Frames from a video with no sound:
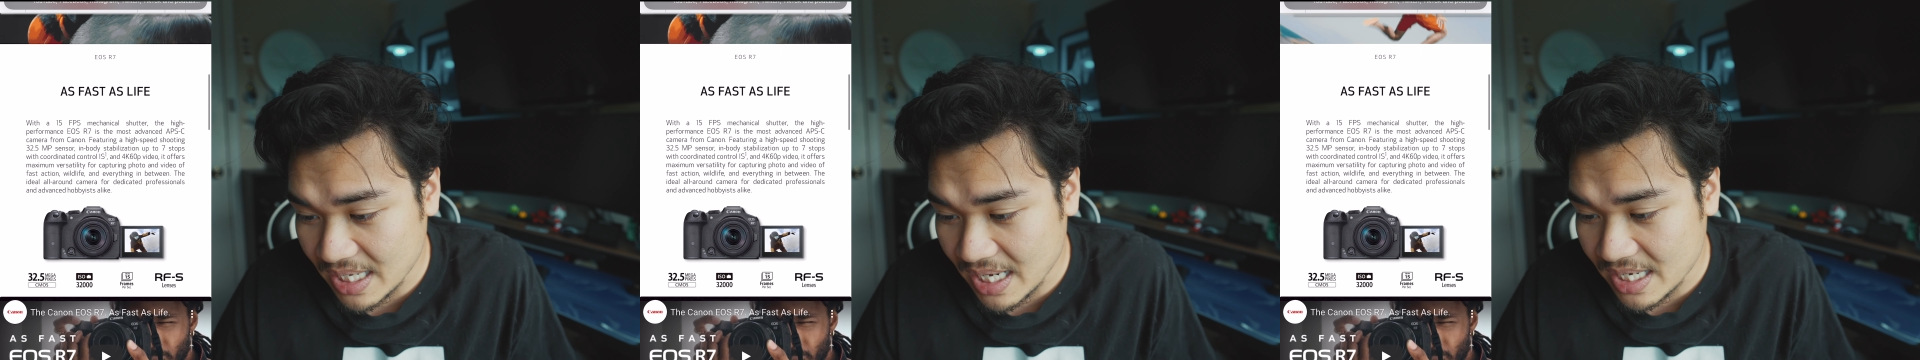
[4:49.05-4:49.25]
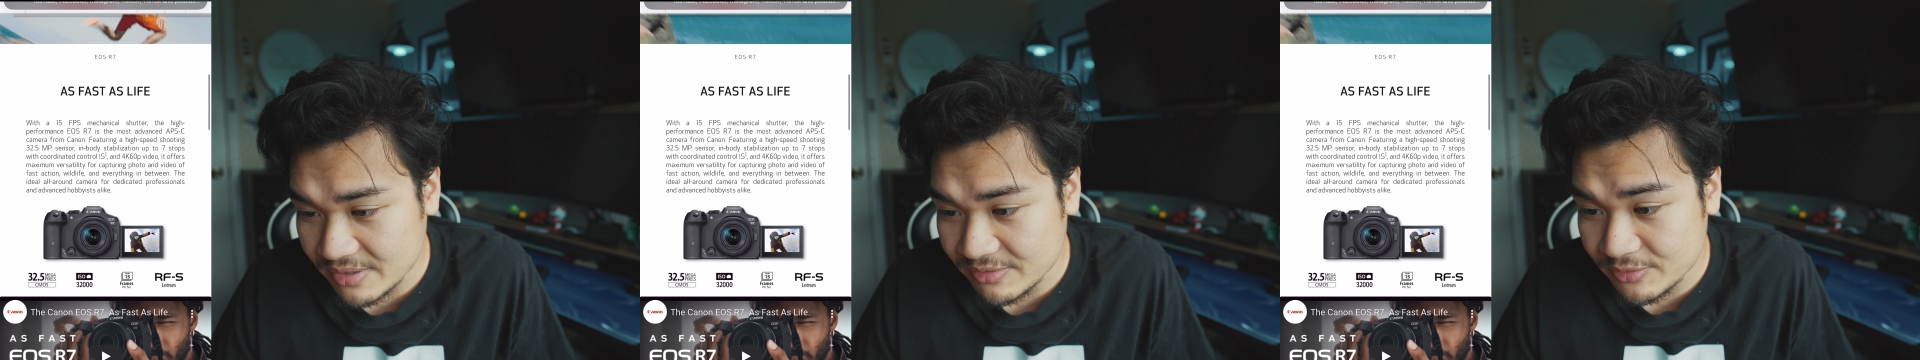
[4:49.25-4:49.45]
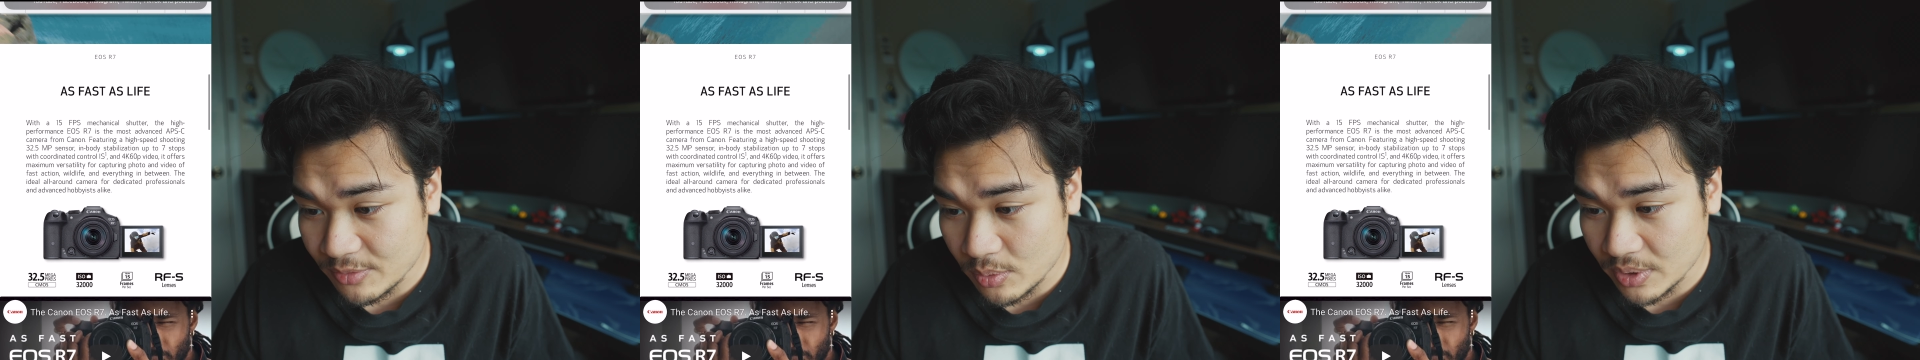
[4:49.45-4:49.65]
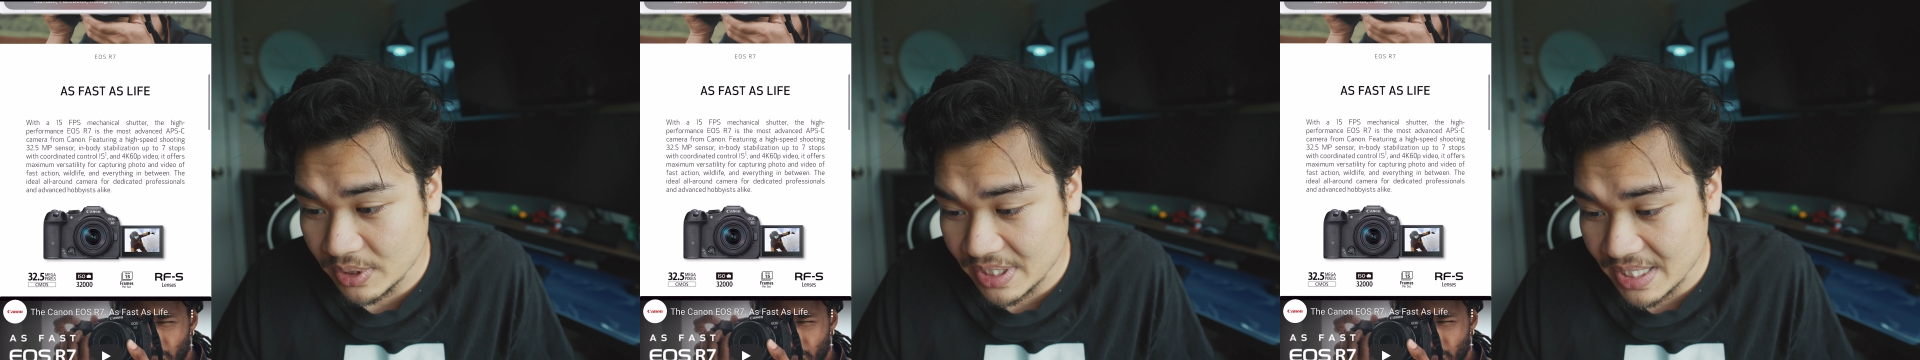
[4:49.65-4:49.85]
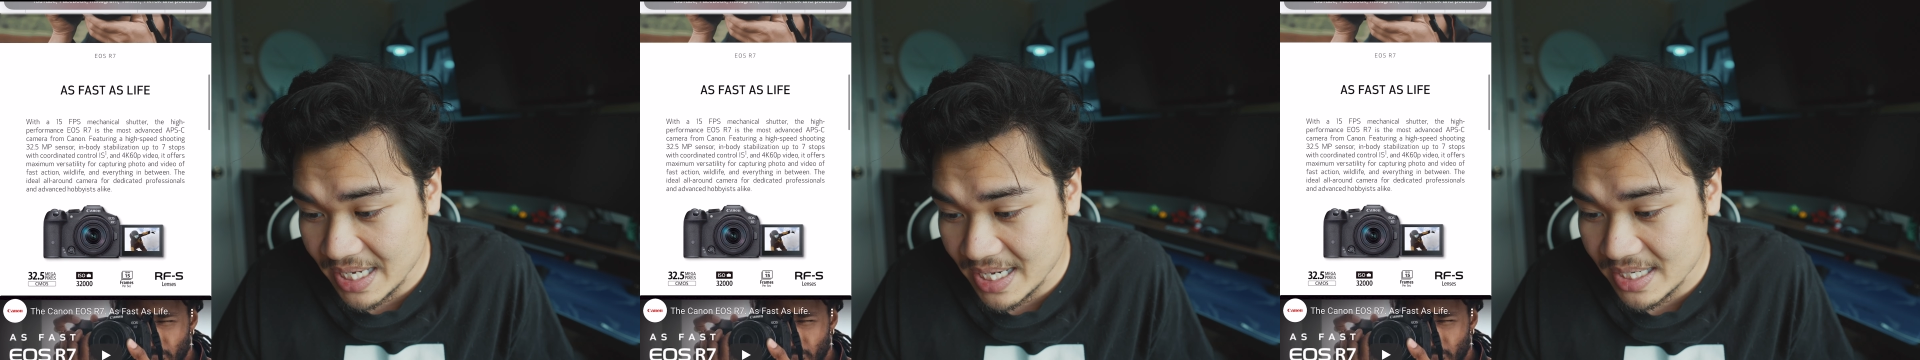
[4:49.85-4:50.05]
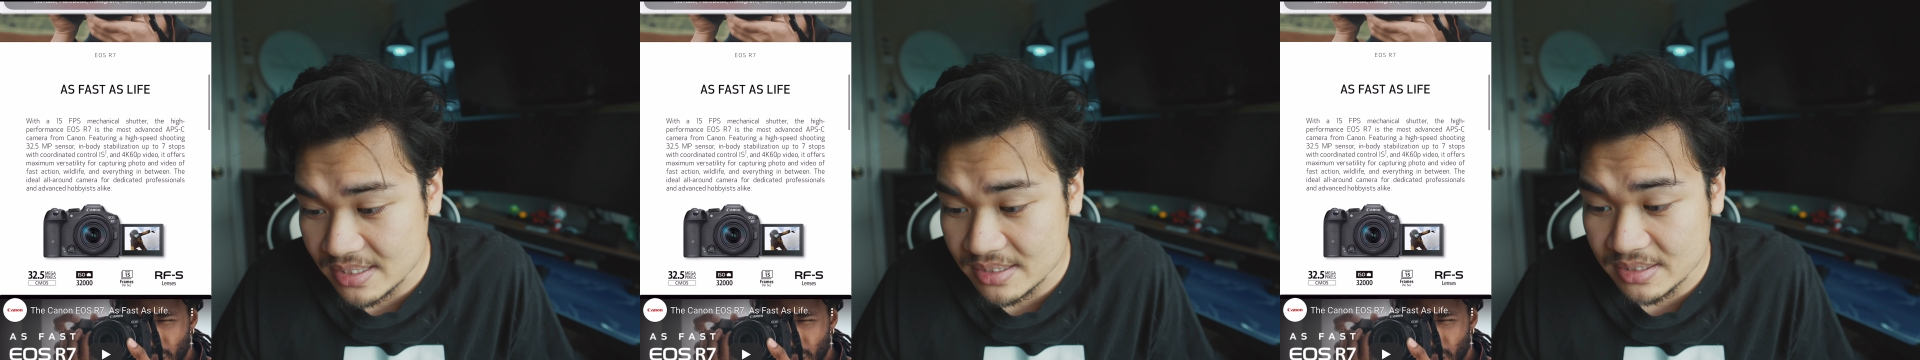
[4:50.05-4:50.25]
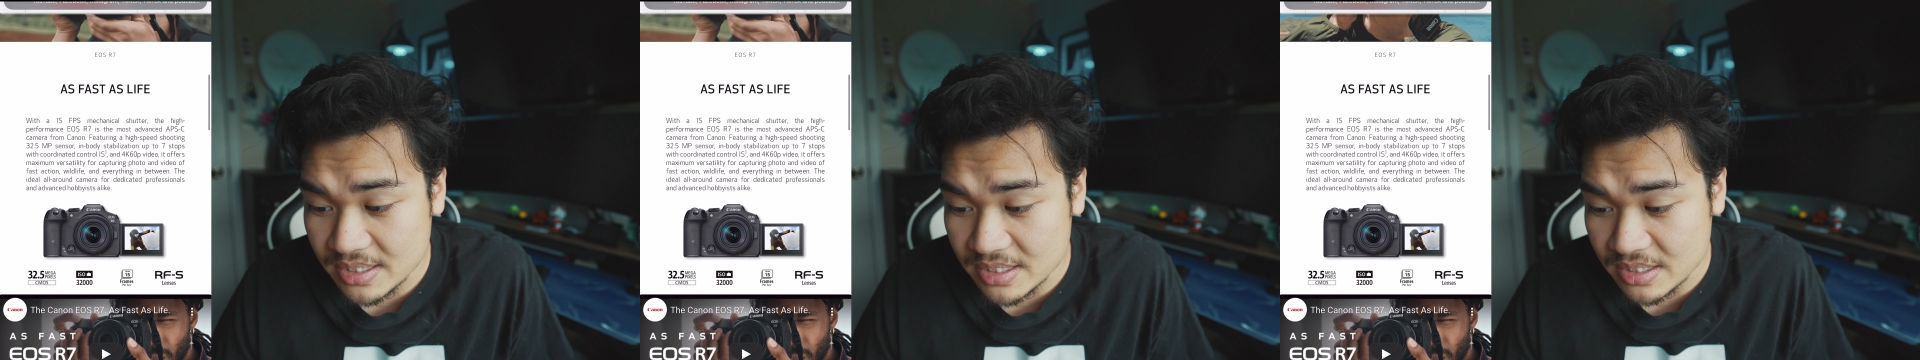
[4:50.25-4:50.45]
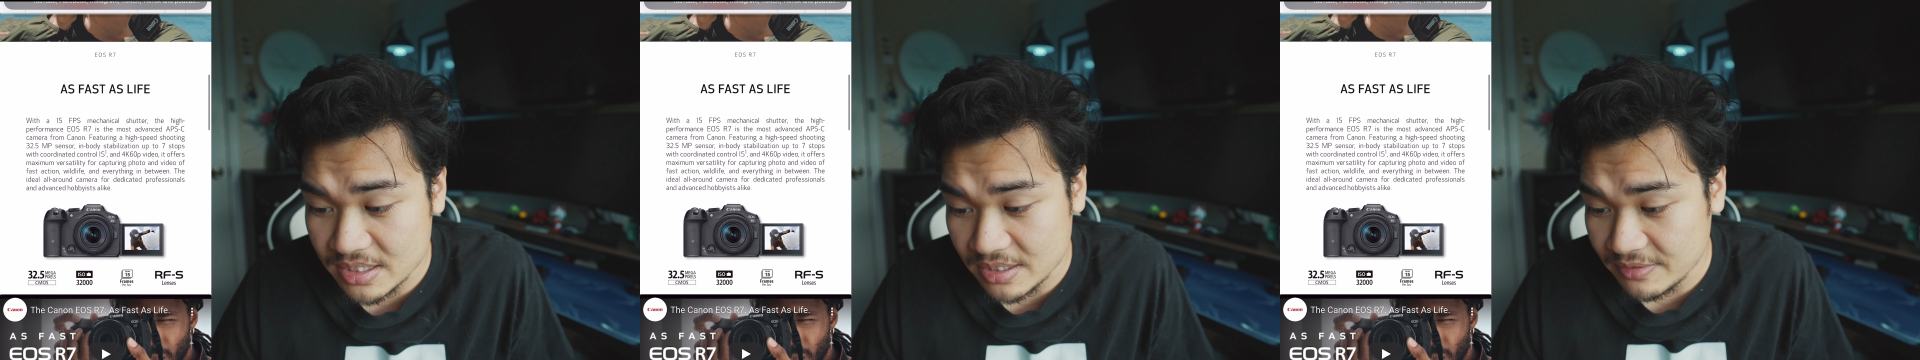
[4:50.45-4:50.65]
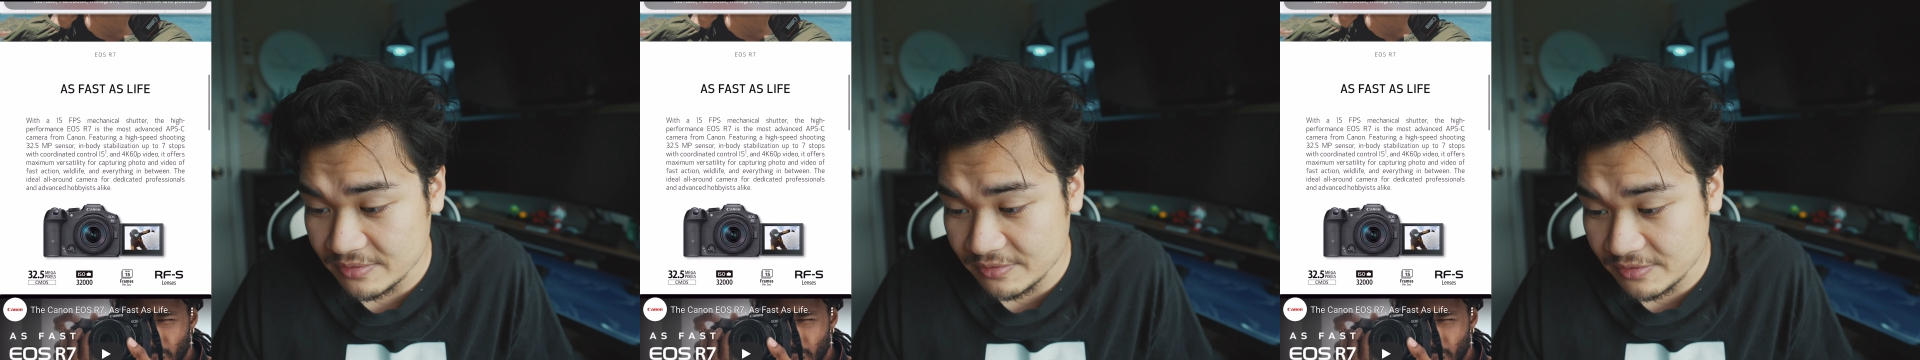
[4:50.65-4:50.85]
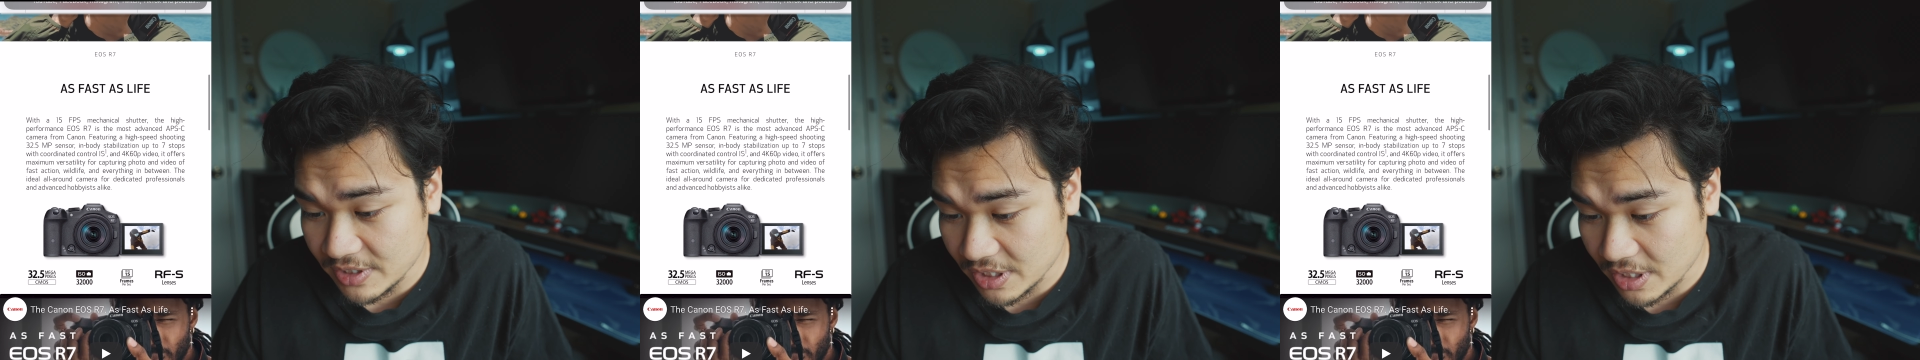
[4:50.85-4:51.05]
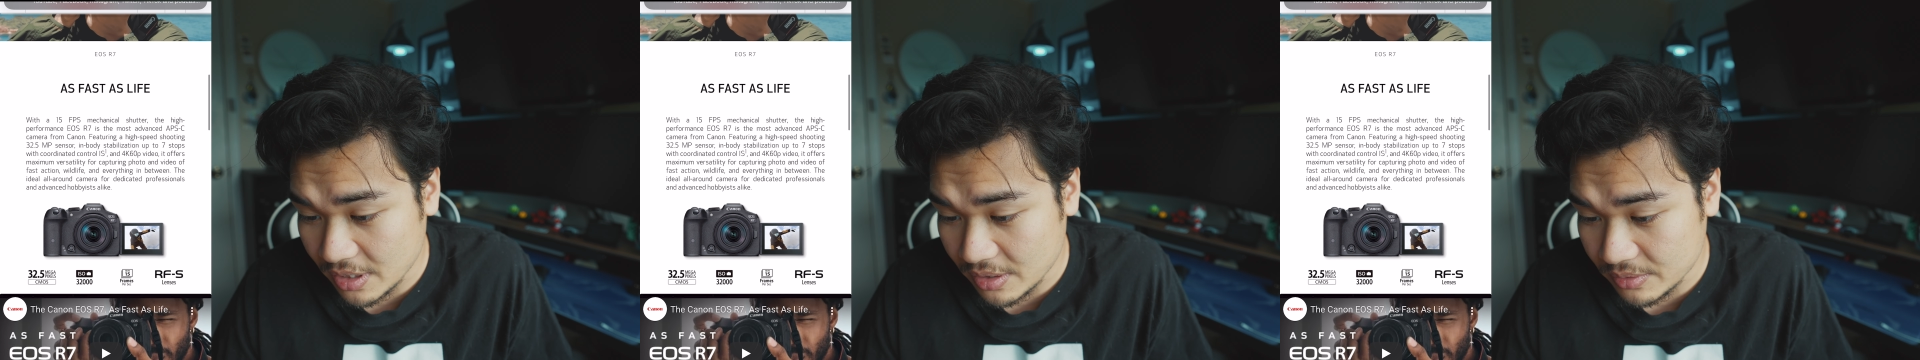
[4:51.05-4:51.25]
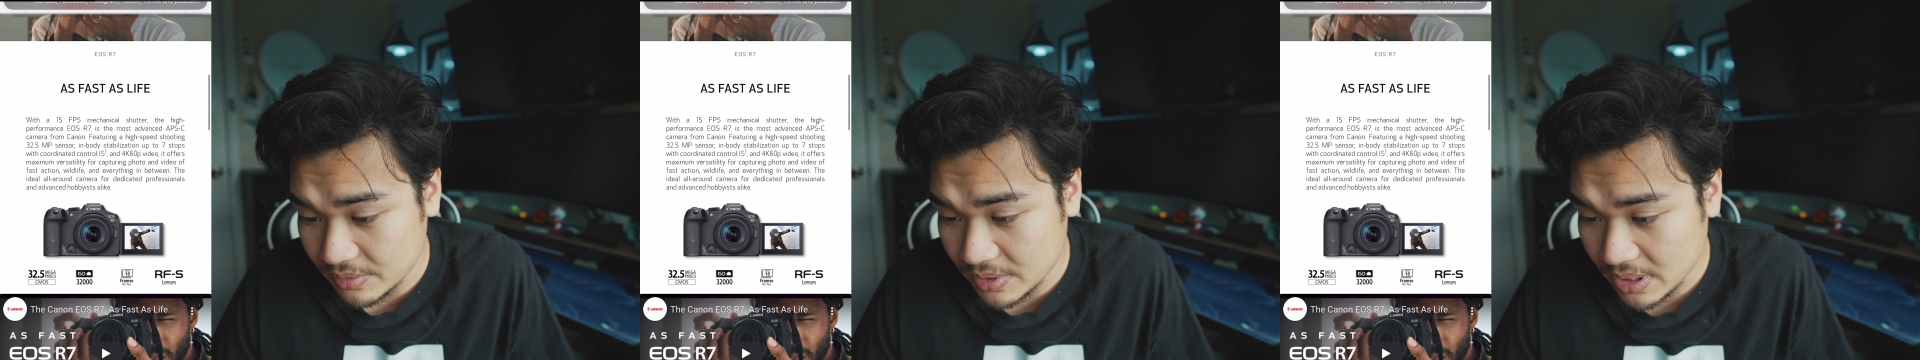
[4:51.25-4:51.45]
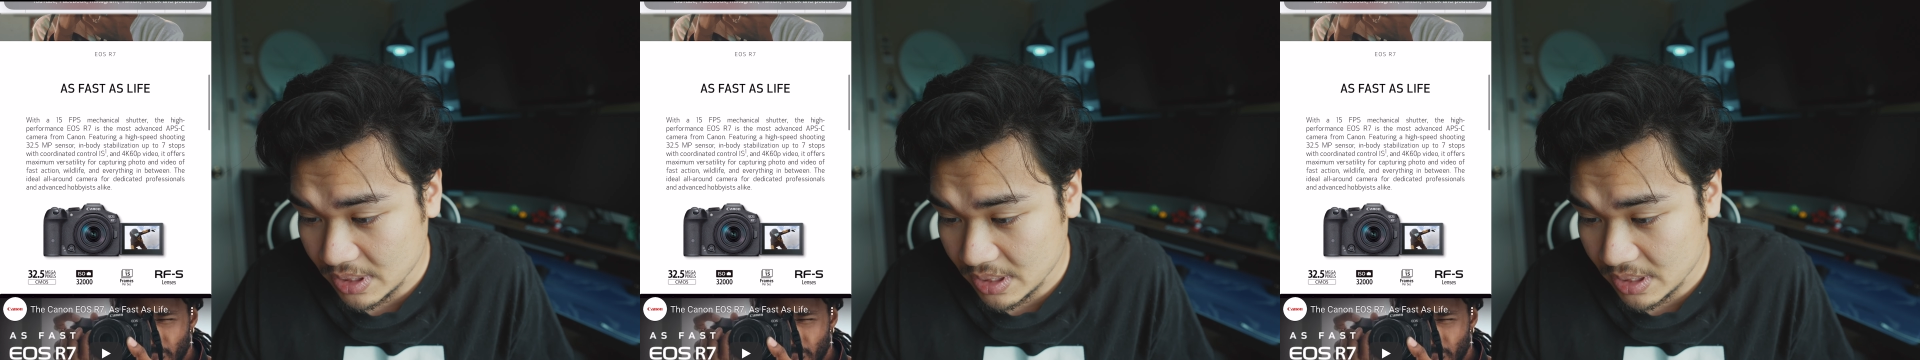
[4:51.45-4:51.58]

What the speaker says: and 4K 60 video.